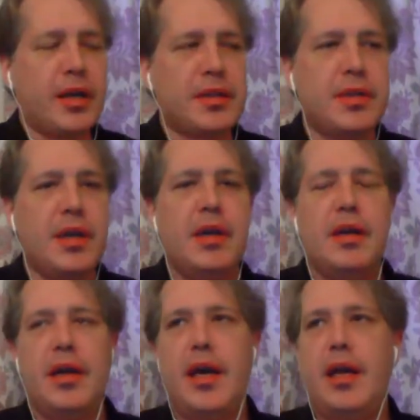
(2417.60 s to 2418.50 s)

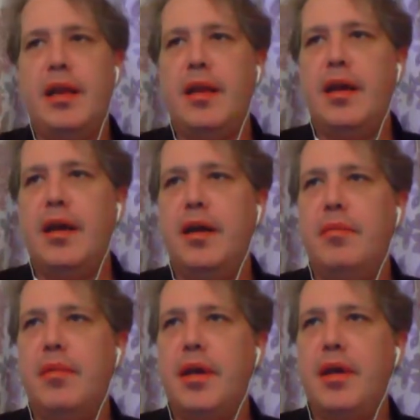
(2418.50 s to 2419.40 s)
products and
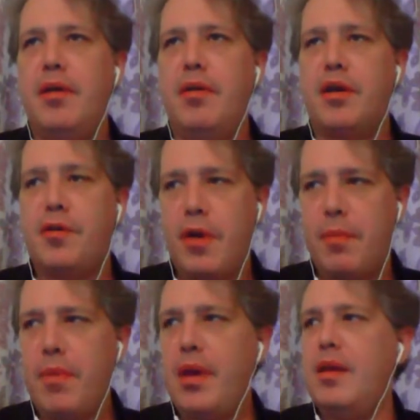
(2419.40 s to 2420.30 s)

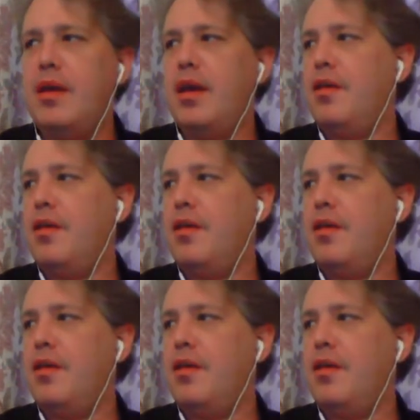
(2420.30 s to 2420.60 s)
equipment